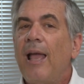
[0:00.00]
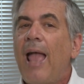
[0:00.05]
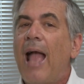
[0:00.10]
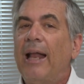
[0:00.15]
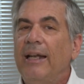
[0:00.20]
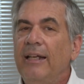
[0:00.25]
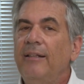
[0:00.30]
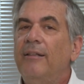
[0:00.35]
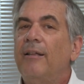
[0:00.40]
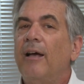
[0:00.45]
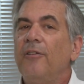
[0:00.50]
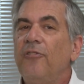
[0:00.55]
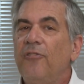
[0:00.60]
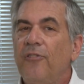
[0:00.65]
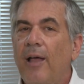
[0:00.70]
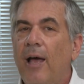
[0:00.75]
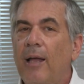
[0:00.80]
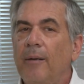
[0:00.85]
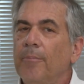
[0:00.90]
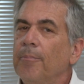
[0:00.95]
And he does
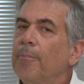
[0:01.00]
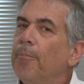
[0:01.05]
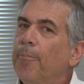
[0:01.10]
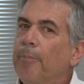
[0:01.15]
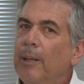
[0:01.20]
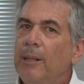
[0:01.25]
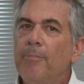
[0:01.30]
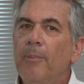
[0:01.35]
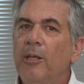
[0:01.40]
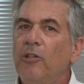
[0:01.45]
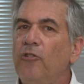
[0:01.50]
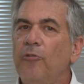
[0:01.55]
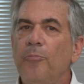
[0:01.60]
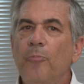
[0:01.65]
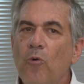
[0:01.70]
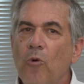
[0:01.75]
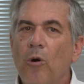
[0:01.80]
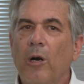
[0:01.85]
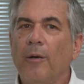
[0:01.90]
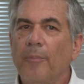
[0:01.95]
that, but much
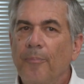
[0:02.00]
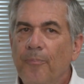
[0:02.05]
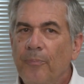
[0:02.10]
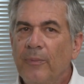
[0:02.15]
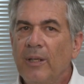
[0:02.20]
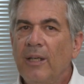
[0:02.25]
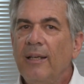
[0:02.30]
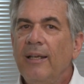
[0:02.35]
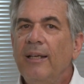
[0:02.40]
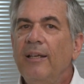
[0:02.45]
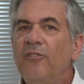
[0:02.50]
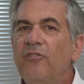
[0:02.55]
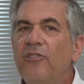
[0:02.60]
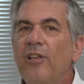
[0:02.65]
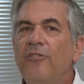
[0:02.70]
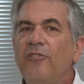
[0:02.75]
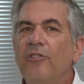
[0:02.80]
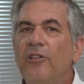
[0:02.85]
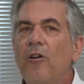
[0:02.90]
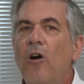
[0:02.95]
more. He
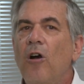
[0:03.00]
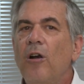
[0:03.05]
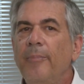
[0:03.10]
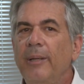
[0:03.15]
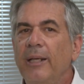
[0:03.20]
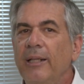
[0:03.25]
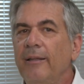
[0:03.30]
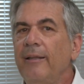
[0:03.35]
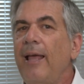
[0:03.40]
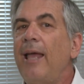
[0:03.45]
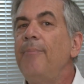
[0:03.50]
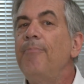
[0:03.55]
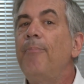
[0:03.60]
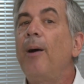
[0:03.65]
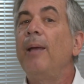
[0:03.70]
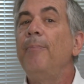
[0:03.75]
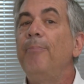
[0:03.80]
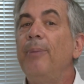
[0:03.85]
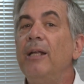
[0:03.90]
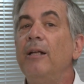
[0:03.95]
sends an army led
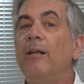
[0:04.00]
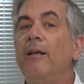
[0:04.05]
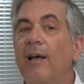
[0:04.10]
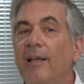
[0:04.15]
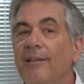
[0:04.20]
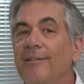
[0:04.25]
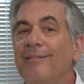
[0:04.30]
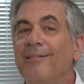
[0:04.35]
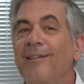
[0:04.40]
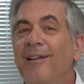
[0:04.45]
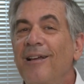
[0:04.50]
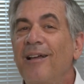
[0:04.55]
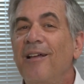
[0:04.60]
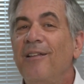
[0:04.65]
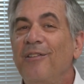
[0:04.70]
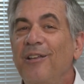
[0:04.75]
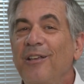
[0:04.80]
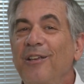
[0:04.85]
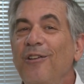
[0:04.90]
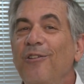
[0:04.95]
by Pinchas,
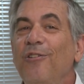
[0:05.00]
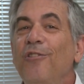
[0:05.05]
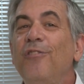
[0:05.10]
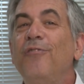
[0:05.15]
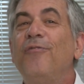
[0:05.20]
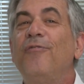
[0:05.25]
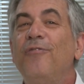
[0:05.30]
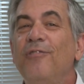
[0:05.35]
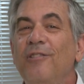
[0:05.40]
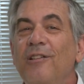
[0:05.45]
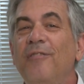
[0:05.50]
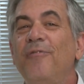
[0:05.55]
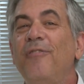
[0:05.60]
the youthful